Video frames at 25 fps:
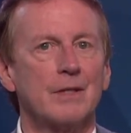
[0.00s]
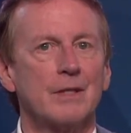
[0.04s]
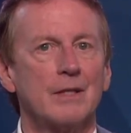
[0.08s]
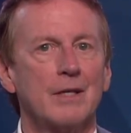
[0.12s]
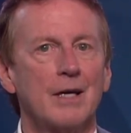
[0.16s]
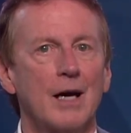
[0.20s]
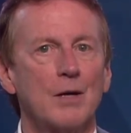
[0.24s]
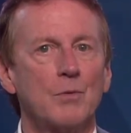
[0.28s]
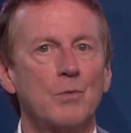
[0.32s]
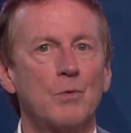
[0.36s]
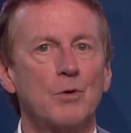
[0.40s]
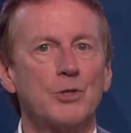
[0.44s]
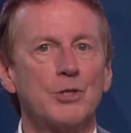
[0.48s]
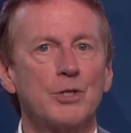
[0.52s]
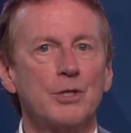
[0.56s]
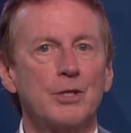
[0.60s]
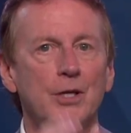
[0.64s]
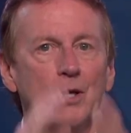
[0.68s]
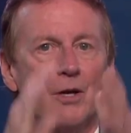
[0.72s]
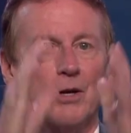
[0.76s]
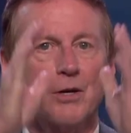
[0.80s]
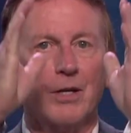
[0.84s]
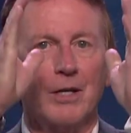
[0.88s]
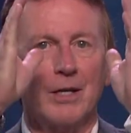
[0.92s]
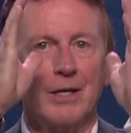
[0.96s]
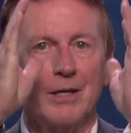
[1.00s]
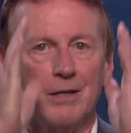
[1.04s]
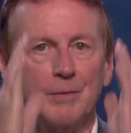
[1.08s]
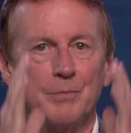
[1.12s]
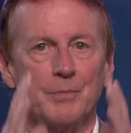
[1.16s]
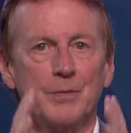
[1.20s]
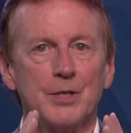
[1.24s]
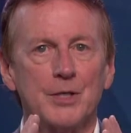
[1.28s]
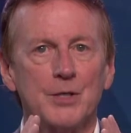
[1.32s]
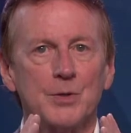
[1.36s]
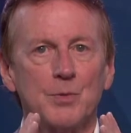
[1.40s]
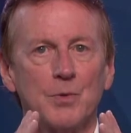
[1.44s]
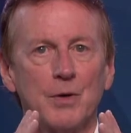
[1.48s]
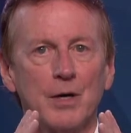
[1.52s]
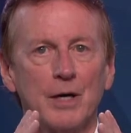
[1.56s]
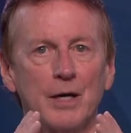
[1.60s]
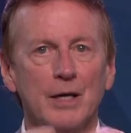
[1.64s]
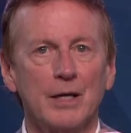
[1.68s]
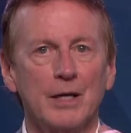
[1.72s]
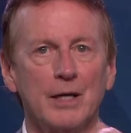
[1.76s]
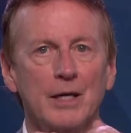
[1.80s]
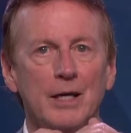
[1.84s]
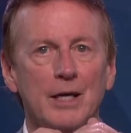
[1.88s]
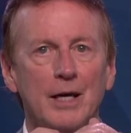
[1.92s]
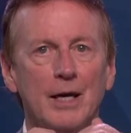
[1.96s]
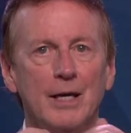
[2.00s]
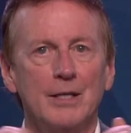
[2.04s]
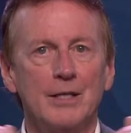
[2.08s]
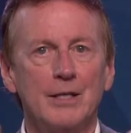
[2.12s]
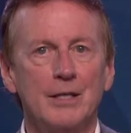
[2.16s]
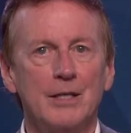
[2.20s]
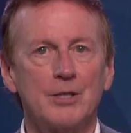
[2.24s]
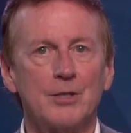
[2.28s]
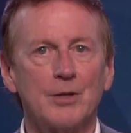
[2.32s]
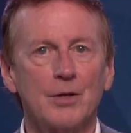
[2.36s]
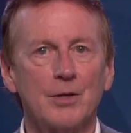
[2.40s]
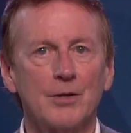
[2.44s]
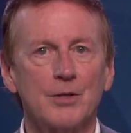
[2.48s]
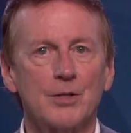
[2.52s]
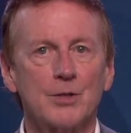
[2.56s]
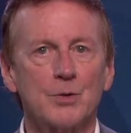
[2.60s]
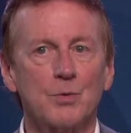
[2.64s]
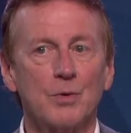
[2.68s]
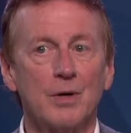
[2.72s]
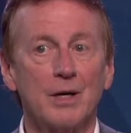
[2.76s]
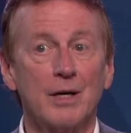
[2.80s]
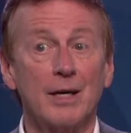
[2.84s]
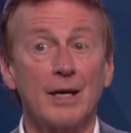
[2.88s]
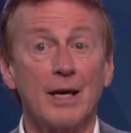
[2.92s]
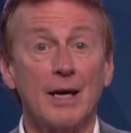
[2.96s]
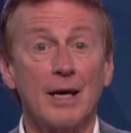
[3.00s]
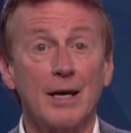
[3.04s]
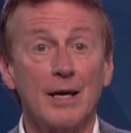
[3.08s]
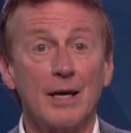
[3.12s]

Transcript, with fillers: God wants you to go to Him this way and to each other this way,